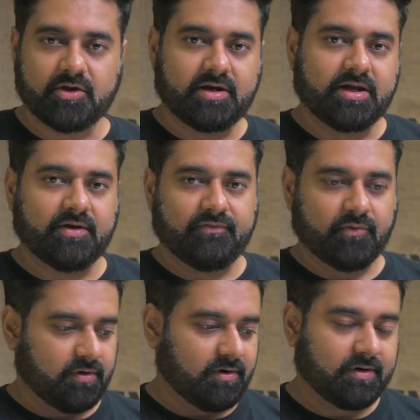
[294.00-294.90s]
can take your
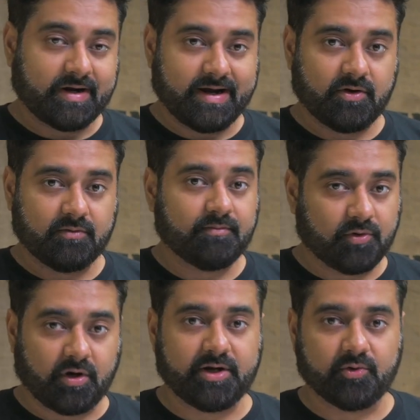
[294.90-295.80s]
phone, write on,
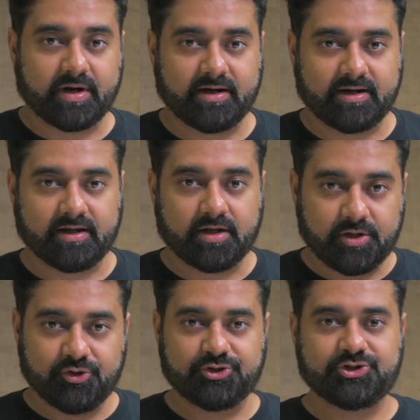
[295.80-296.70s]
not you can take,
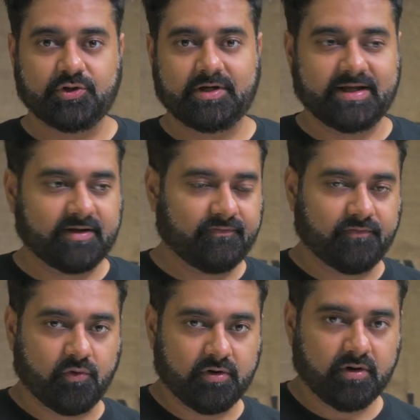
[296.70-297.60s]
you should take a
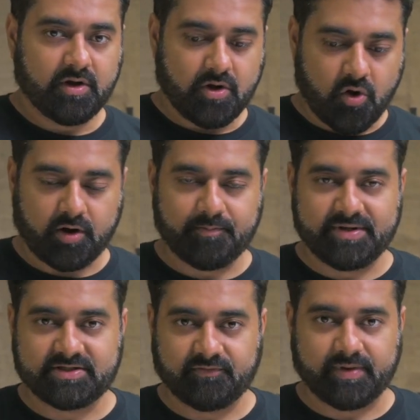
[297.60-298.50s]
phone or a
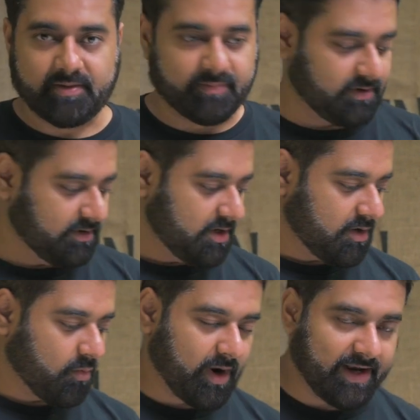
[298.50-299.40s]
piece of paper,
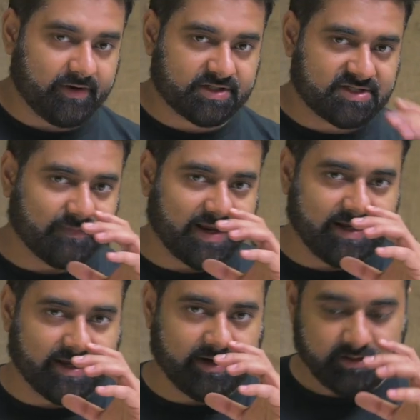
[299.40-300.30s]
while you're
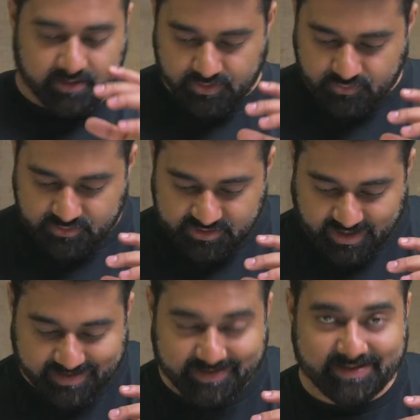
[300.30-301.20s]
smelling it, you
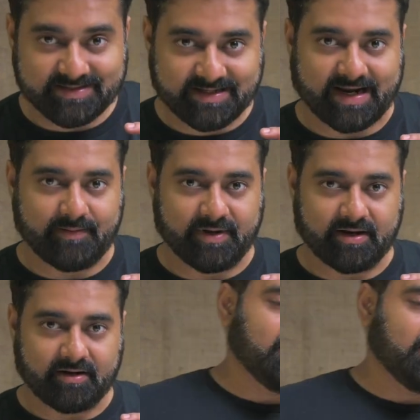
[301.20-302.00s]
start describing it.